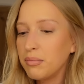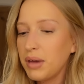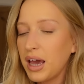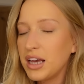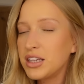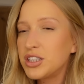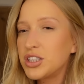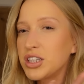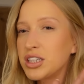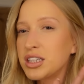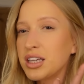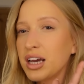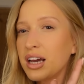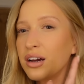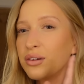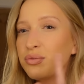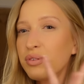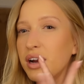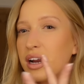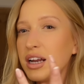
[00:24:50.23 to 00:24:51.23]
It's just like
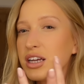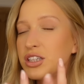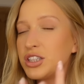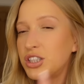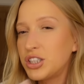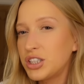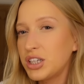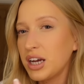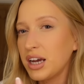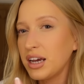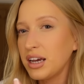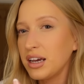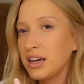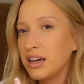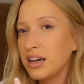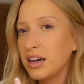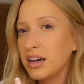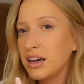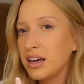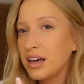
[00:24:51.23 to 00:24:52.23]
a really
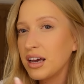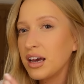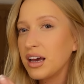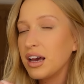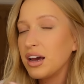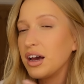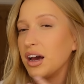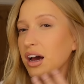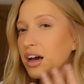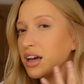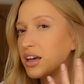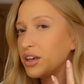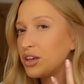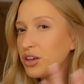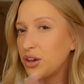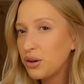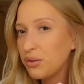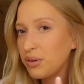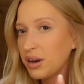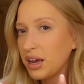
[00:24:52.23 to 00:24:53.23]
chic,
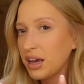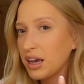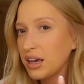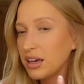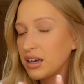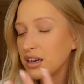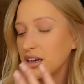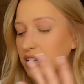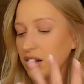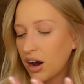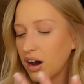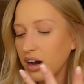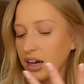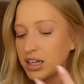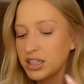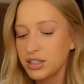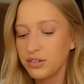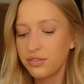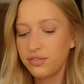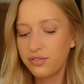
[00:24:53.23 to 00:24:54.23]
unique kind of